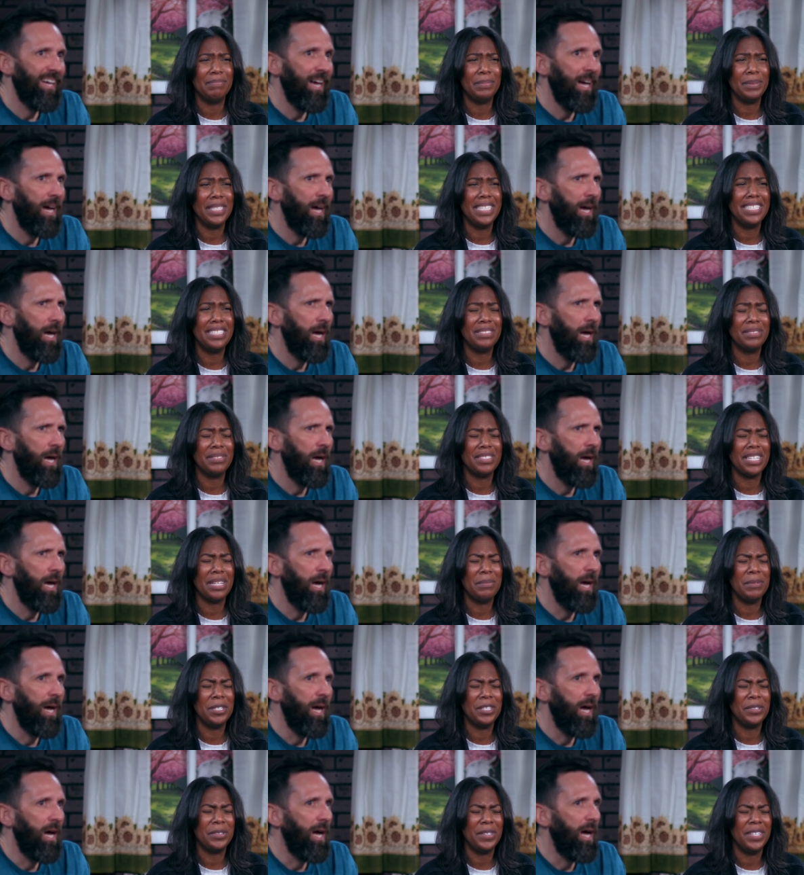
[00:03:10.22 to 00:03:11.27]
Speaker 1: Please don't
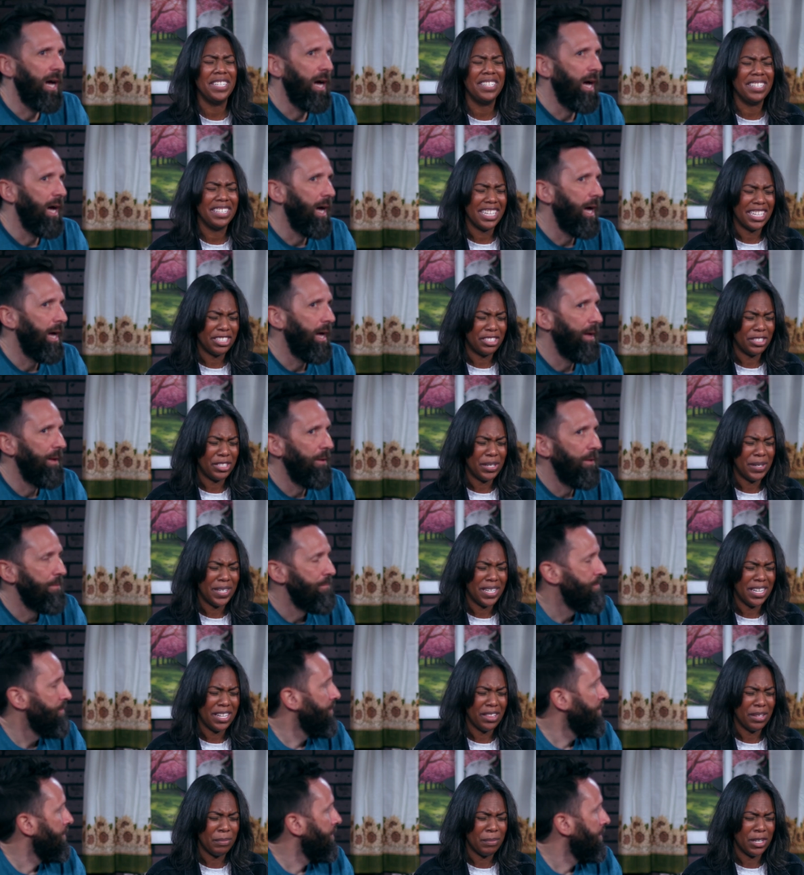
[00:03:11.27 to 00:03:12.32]
tell me you're going to electrocute
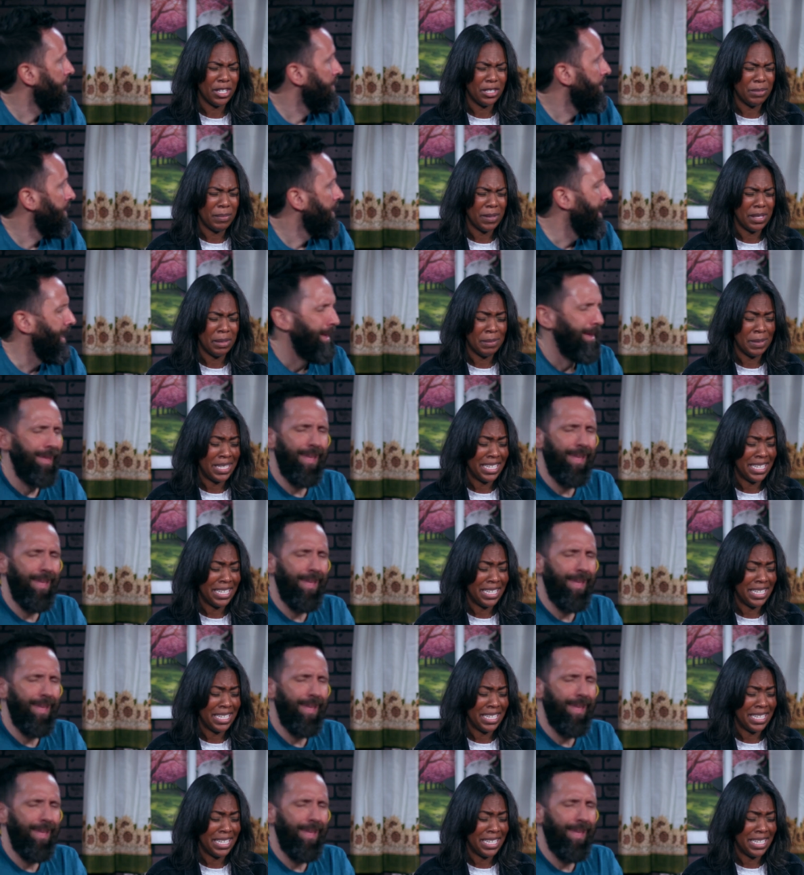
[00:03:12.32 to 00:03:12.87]
another marshmallow